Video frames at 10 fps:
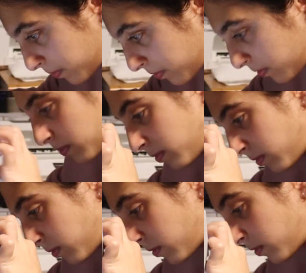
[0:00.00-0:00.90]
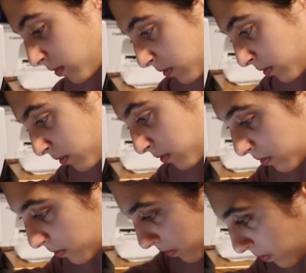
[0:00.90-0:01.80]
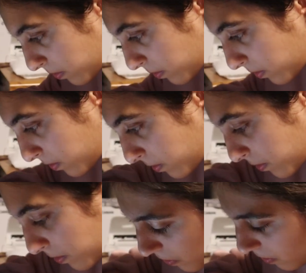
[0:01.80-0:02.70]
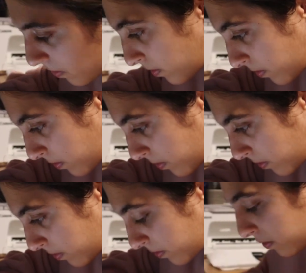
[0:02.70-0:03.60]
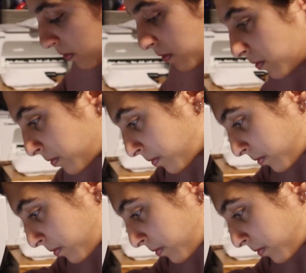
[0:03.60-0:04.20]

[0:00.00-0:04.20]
time I really had some body